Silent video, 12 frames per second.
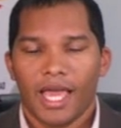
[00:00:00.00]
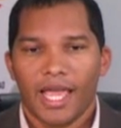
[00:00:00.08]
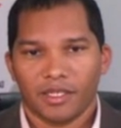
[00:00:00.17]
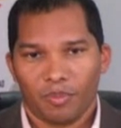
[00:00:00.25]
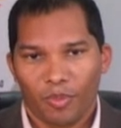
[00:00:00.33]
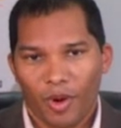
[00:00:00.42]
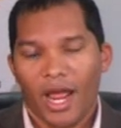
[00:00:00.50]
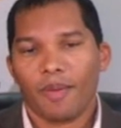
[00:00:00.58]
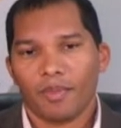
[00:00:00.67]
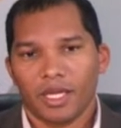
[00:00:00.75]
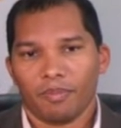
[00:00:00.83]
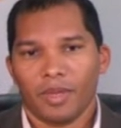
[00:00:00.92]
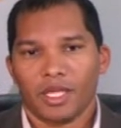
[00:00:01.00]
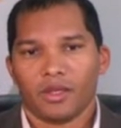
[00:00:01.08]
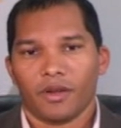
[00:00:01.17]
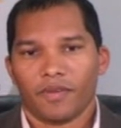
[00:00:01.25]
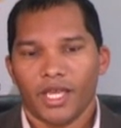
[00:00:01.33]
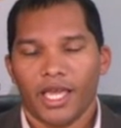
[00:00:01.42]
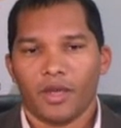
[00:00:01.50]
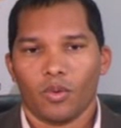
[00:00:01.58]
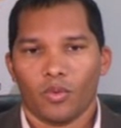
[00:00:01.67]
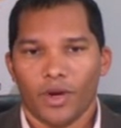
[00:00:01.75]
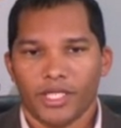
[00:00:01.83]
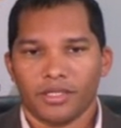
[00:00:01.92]
as a primary method of care
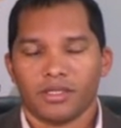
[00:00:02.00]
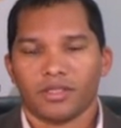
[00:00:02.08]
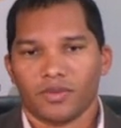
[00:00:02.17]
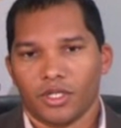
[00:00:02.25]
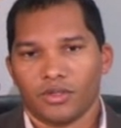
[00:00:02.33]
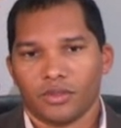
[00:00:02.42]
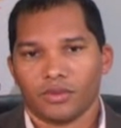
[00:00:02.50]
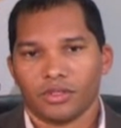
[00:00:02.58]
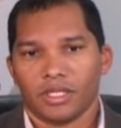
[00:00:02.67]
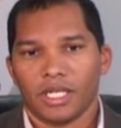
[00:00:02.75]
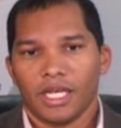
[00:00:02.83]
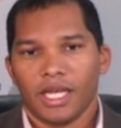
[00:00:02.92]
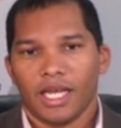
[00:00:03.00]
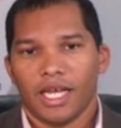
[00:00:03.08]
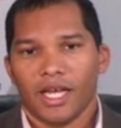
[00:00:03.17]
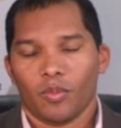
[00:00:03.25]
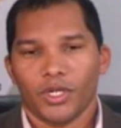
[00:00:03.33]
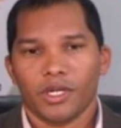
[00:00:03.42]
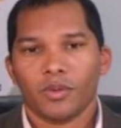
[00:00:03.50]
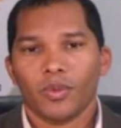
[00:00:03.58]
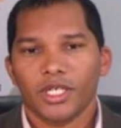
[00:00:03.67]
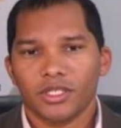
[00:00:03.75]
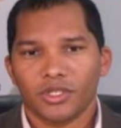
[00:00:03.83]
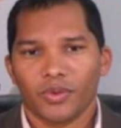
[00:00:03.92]
or residence for these children. We don't
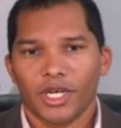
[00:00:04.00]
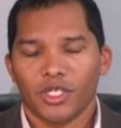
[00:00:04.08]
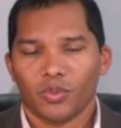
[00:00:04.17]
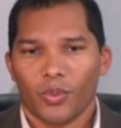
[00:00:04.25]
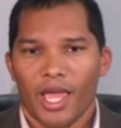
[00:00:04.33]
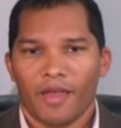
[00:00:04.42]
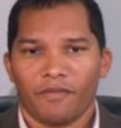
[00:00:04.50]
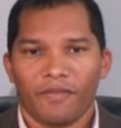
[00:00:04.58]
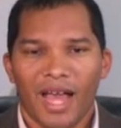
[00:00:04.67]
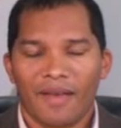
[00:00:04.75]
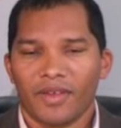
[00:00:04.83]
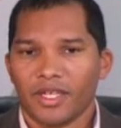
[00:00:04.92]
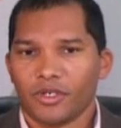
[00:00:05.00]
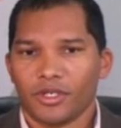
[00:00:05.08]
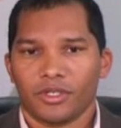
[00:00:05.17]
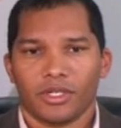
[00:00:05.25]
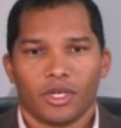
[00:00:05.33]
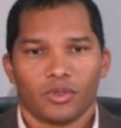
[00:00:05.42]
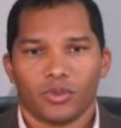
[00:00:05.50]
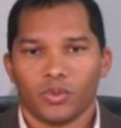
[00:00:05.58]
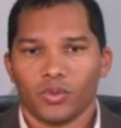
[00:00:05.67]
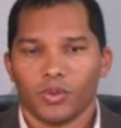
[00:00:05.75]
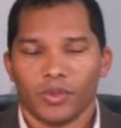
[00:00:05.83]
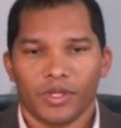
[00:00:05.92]
want a situation where 500
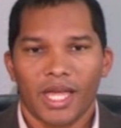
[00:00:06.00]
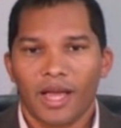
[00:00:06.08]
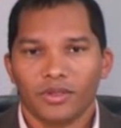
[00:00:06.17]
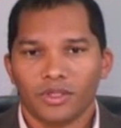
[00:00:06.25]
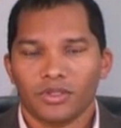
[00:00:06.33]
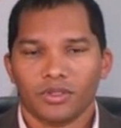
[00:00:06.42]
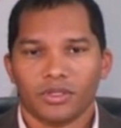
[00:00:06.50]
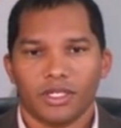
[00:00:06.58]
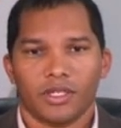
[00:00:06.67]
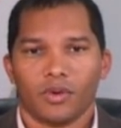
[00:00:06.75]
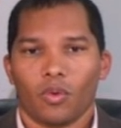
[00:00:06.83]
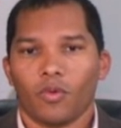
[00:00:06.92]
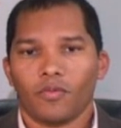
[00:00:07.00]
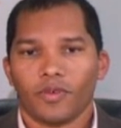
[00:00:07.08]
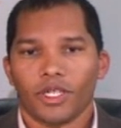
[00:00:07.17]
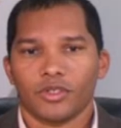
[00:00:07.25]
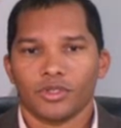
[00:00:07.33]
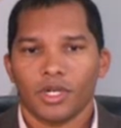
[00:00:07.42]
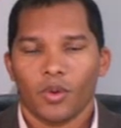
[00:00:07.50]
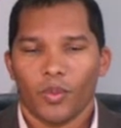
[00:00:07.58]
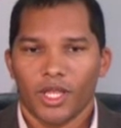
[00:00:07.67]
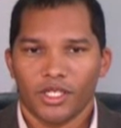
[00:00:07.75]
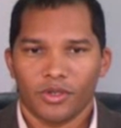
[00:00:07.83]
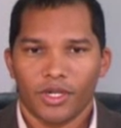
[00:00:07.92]
to 1,000 children in an orphanage
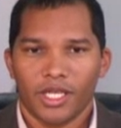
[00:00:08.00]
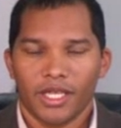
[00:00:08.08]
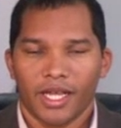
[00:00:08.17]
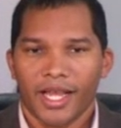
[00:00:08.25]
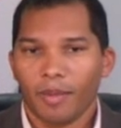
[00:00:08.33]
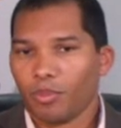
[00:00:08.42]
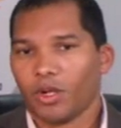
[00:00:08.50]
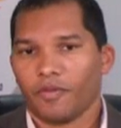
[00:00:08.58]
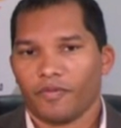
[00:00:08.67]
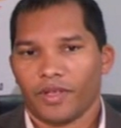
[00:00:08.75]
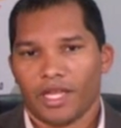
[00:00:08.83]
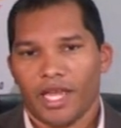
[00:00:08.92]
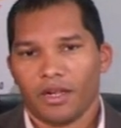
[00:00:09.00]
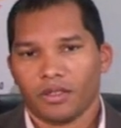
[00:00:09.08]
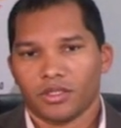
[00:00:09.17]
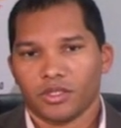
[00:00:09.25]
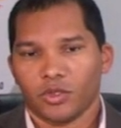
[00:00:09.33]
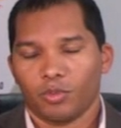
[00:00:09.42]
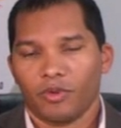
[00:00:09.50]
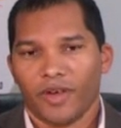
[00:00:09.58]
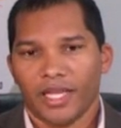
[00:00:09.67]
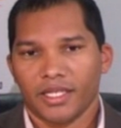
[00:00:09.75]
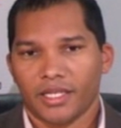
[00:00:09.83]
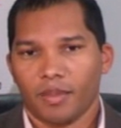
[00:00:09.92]
where there's only a couple of adults
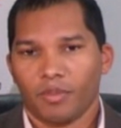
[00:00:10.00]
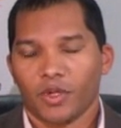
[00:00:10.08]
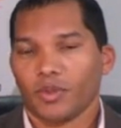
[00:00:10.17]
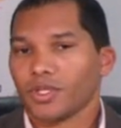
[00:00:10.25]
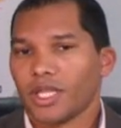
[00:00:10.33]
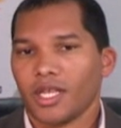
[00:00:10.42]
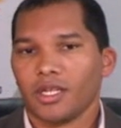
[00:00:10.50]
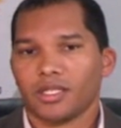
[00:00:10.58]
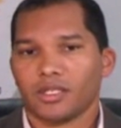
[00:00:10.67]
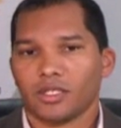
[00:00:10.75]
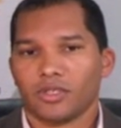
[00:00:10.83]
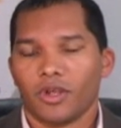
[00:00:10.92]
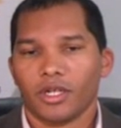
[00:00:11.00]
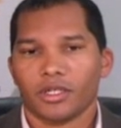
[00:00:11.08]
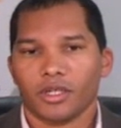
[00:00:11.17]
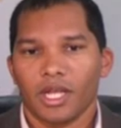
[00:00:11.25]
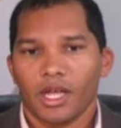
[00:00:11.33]
supervising them, because then it's not